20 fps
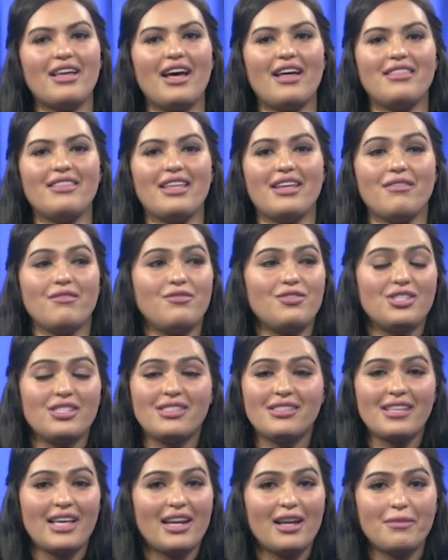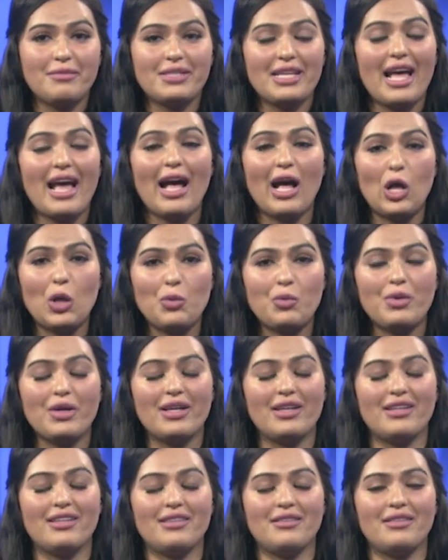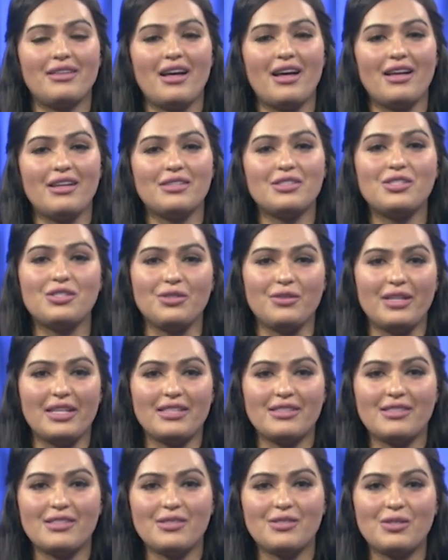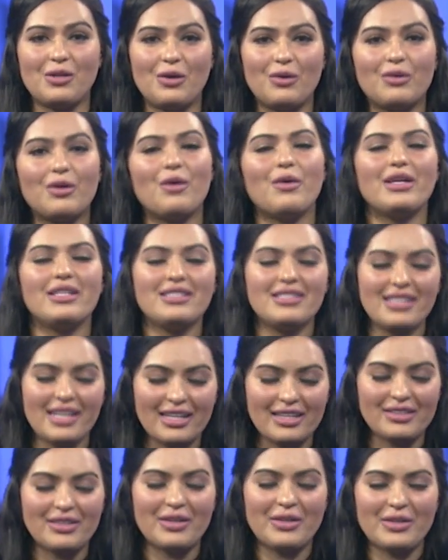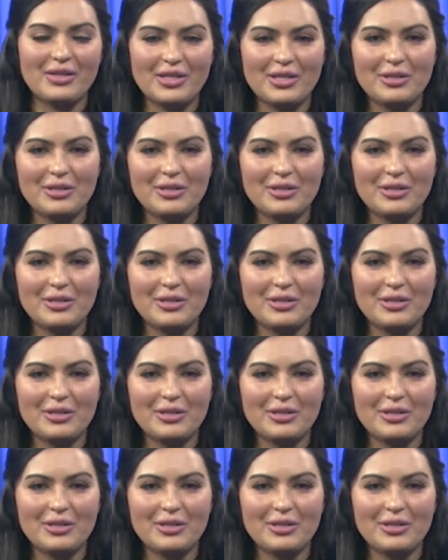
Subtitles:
that they've just set up to help students. So go ahead and take a look.